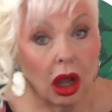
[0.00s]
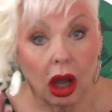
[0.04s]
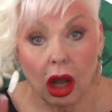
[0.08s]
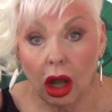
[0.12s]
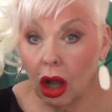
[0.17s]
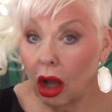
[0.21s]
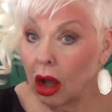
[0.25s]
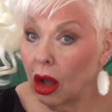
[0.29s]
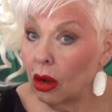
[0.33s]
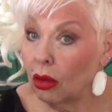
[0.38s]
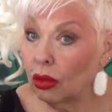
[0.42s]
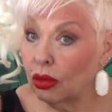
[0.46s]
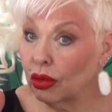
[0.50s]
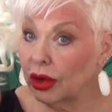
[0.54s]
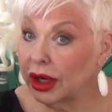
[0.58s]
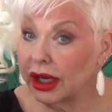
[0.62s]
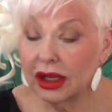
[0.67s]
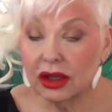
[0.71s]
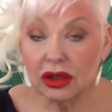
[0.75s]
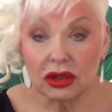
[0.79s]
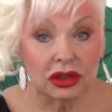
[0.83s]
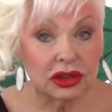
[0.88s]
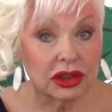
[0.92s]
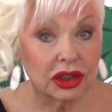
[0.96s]
All
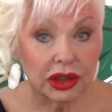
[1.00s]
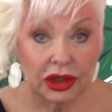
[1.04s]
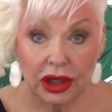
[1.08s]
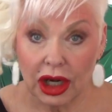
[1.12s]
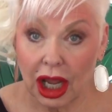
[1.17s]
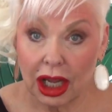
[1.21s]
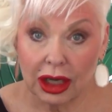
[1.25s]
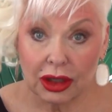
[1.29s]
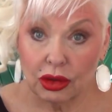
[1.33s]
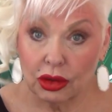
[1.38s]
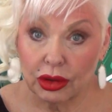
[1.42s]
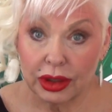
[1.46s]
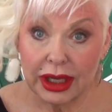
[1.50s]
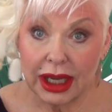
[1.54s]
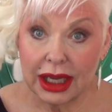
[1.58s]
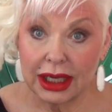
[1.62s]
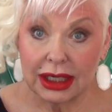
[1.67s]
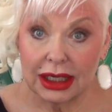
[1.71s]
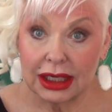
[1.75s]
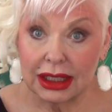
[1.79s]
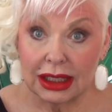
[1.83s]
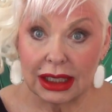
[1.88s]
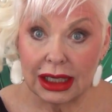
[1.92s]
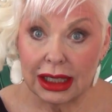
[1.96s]
wrinkles are not
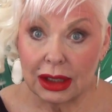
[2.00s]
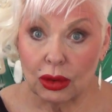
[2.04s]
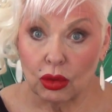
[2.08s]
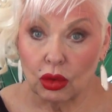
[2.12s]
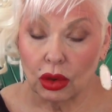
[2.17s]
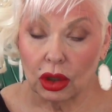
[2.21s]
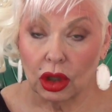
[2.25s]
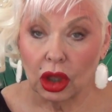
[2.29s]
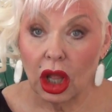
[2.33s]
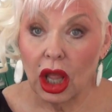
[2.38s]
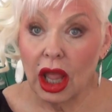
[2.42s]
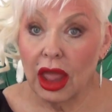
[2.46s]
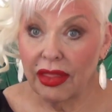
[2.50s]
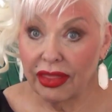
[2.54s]
created equal.